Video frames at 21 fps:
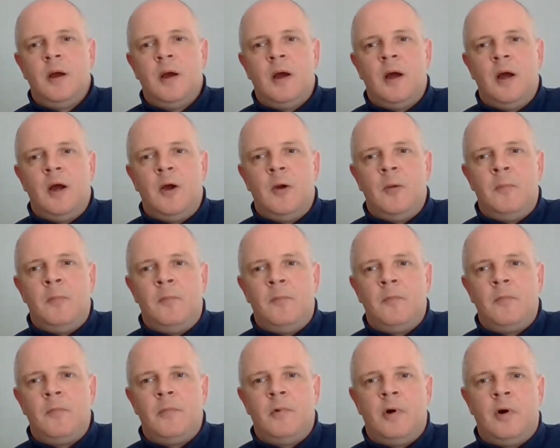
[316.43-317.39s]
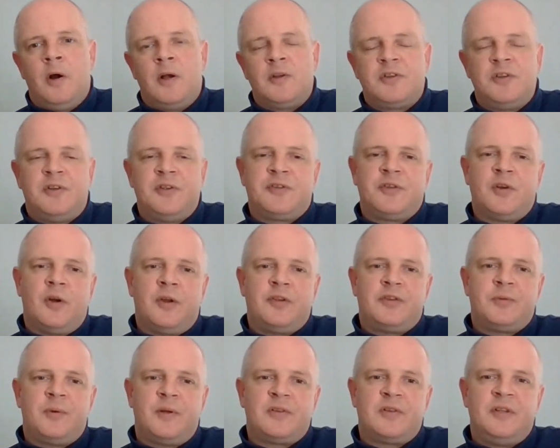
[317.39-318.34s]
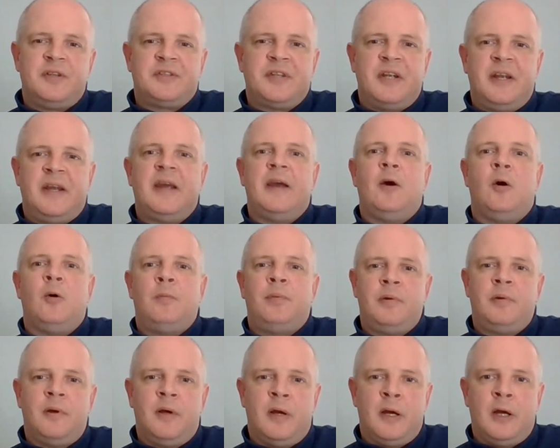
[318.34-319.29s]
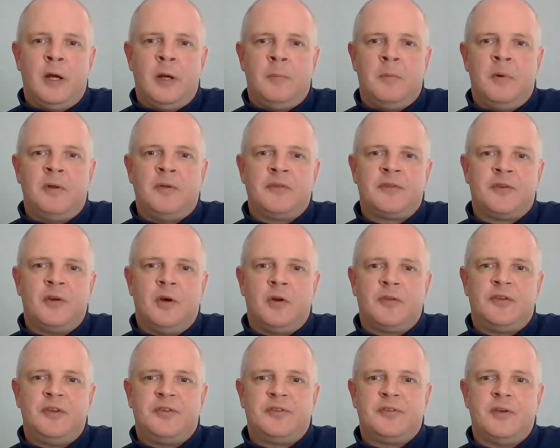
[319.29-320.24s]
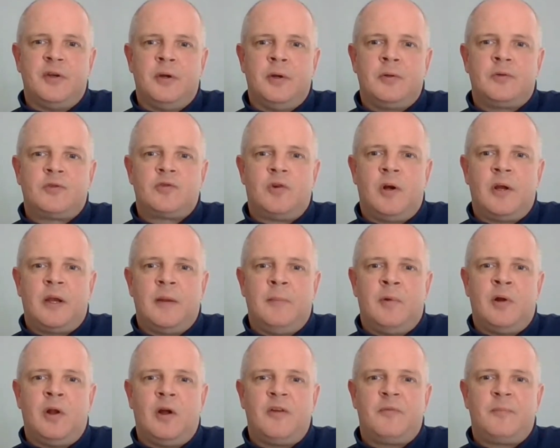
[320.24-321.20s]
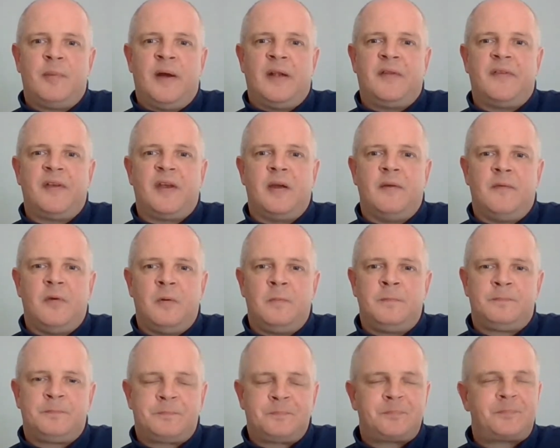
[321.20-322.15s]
I actually decided to actually seek help, and started to try and get my life back together.